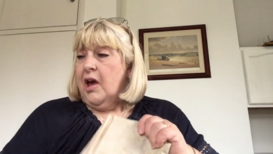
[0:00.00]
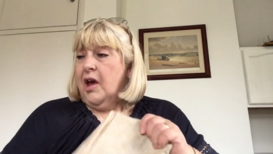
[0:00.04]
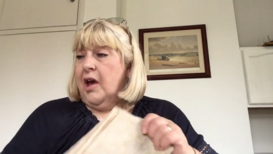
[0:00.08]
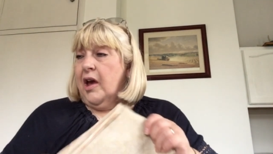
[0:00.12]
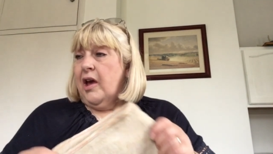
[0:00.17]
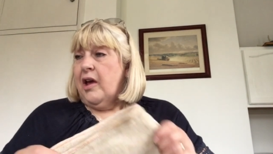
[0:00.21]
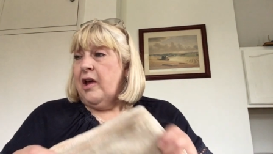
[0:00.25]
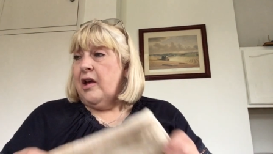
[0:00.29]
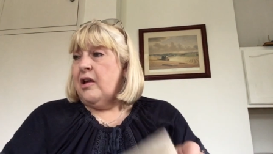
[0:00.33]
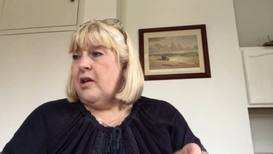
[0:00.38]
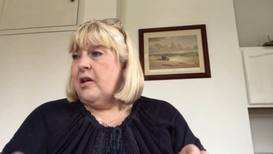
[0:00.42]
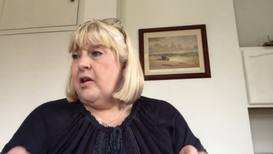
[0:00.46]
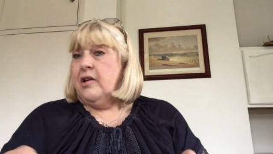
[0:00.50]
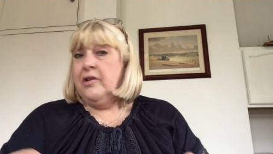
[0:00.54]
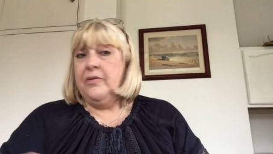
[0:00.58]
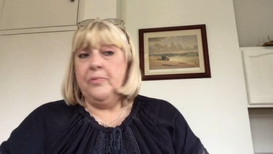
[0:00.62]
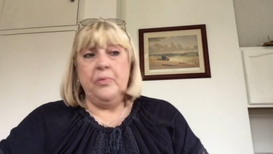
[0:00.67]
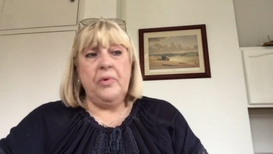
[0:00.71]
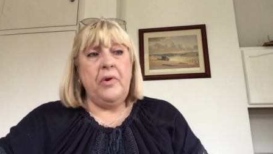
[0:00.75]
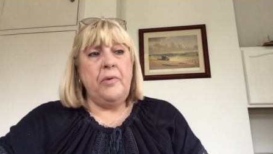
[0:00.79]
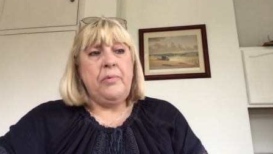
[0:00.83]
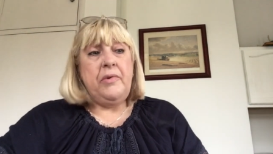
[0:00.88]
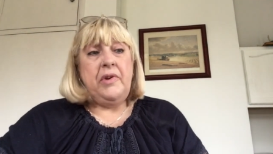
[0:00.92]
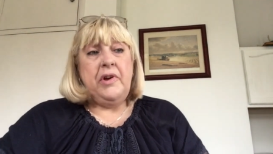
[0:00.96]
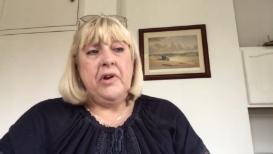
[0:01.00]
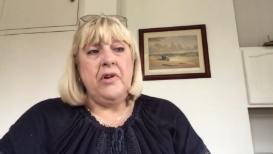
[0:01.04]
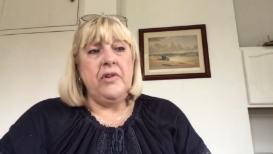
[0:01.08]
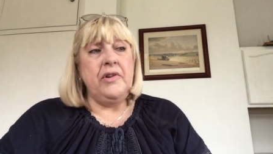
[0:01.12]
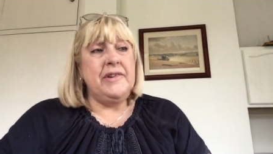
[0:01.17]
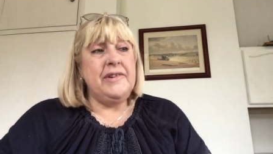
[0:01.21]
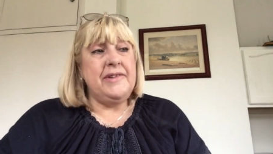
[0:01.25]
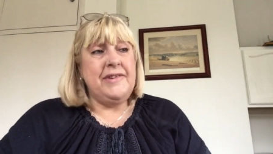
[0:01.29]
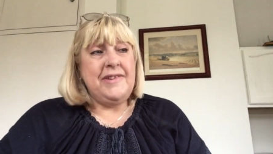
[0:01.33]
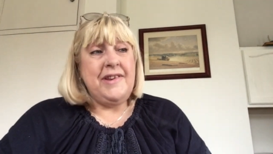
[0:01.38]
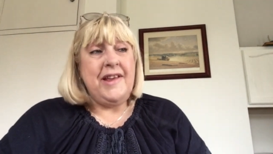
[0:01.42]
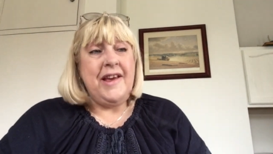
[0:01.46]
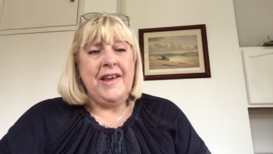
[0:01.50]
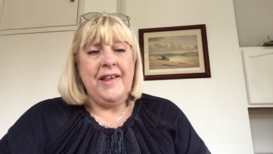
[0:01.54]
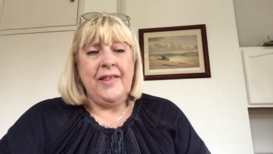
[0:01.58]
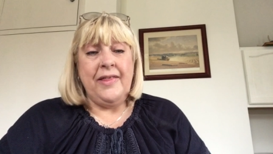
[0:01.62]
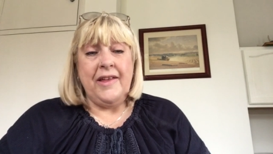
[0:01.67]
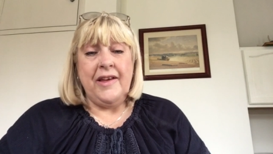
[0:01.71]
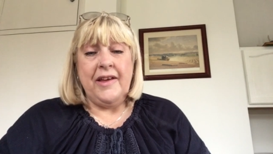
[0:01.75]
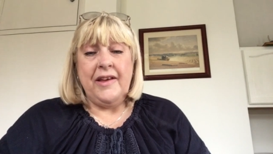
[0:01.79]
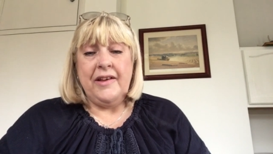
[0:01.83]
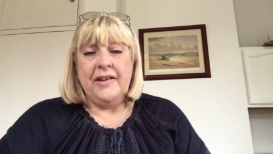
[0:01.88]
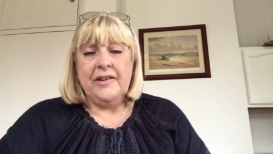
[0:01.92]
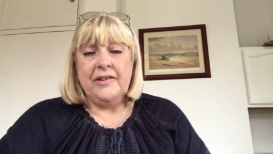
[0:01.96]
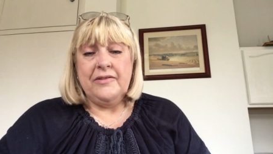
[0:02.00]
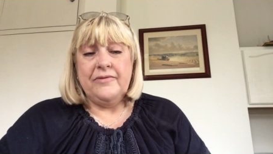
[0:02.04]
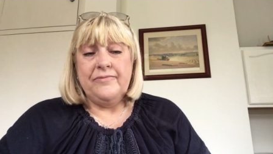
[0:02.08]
and it's probably going to stay there